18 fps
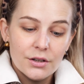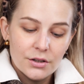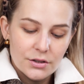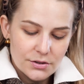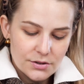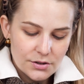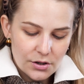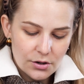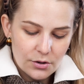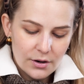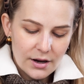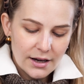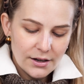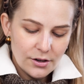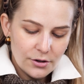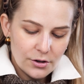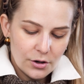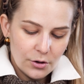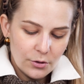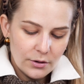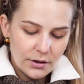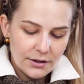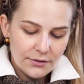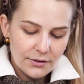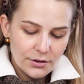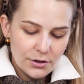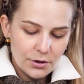So I don't know,
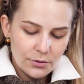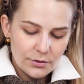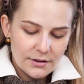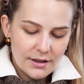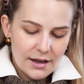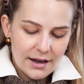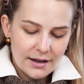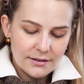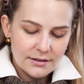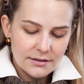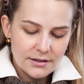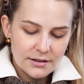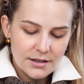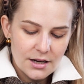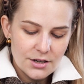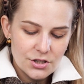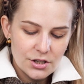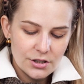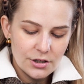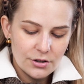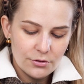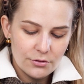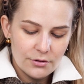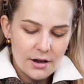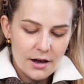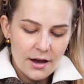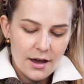even though that Natasha
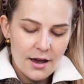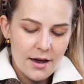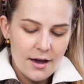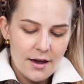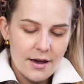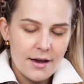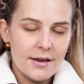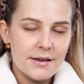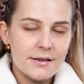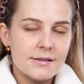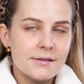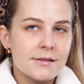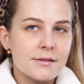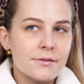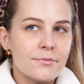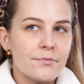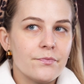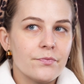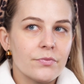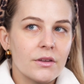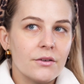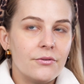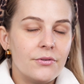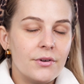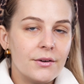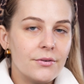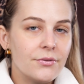Denona has
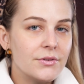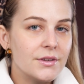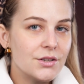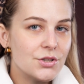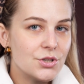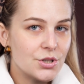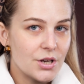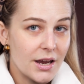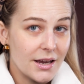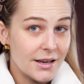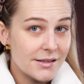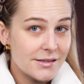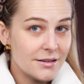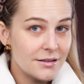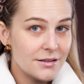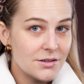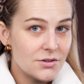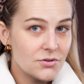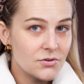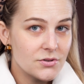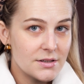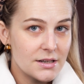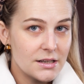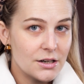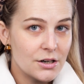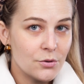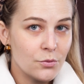50 shades in this
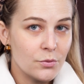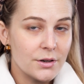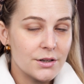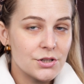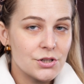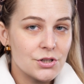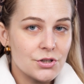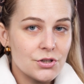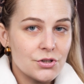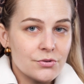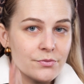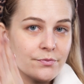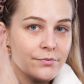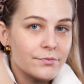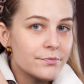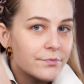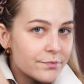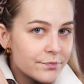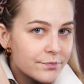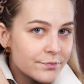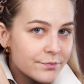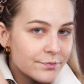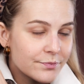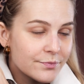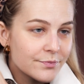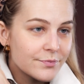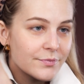concealer, which
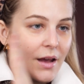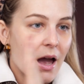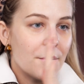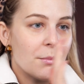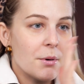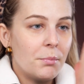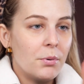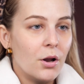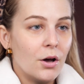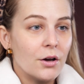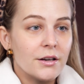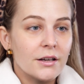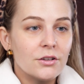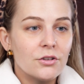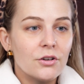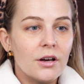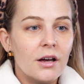I'm applauding to